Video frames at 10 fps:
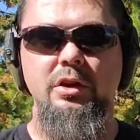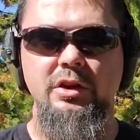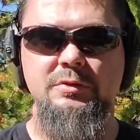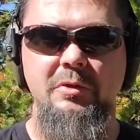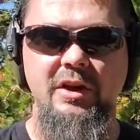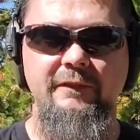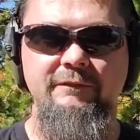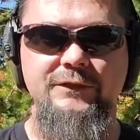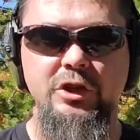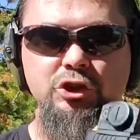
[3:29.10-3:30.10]
is my
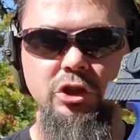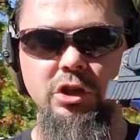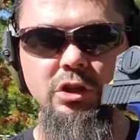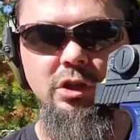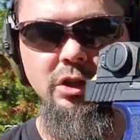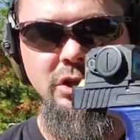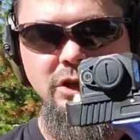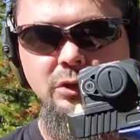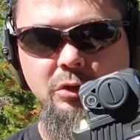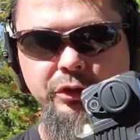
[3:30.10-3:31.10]
vision
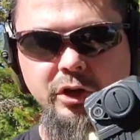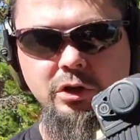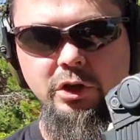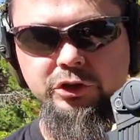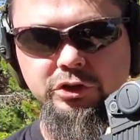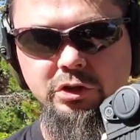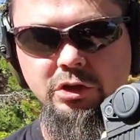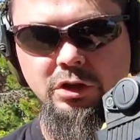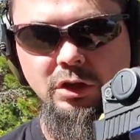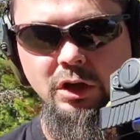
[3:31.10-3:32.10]
with the
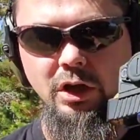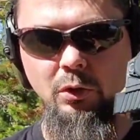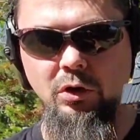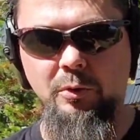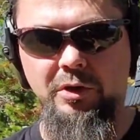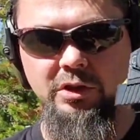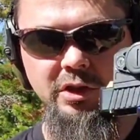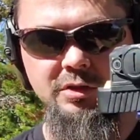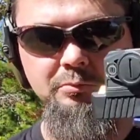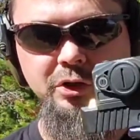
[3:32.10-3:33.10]
Krusher. I want to make
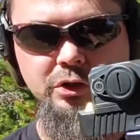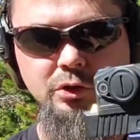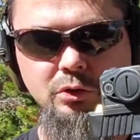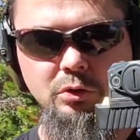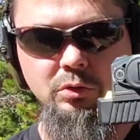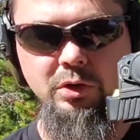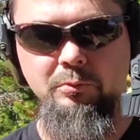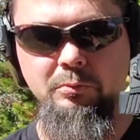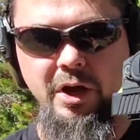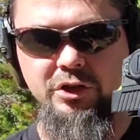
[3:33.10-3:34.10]
this blue. We're
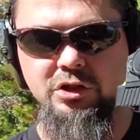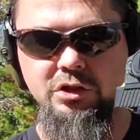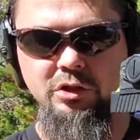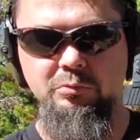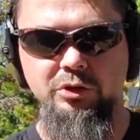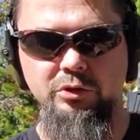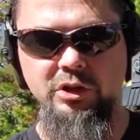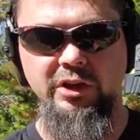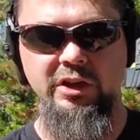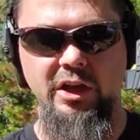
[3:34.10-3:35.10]
going to match it to the blue
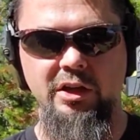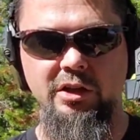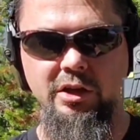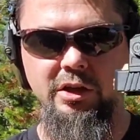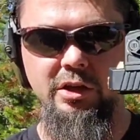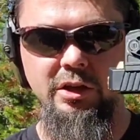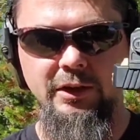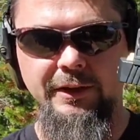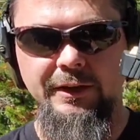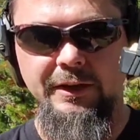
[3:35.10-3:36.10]
gun candy here.
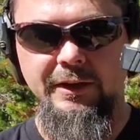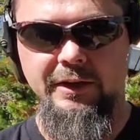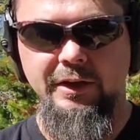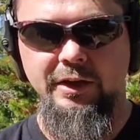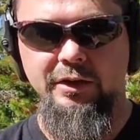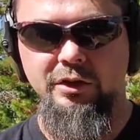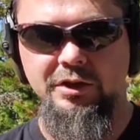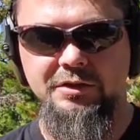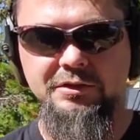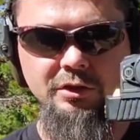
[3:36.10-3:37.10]
And you
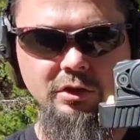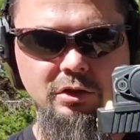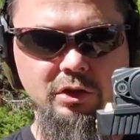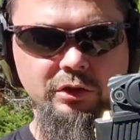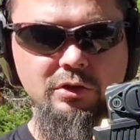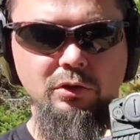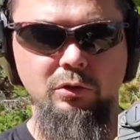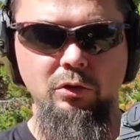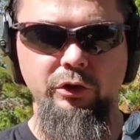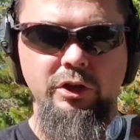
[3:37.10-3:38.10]
guys can see all the
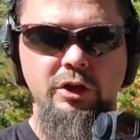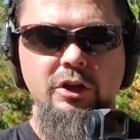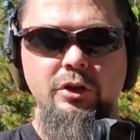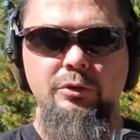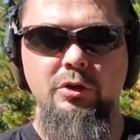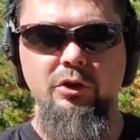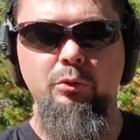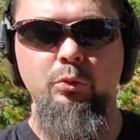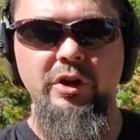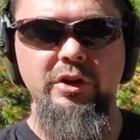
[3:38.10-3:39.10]
gold through all the
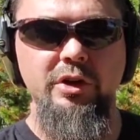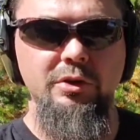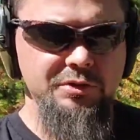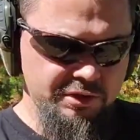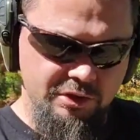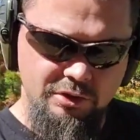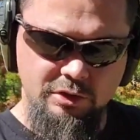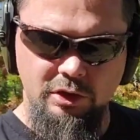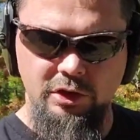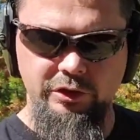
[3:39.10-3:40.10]
windows
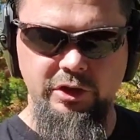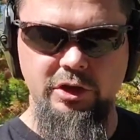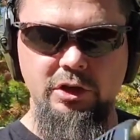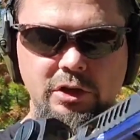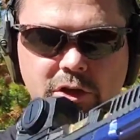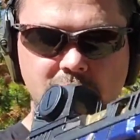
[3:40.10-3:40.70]
on there.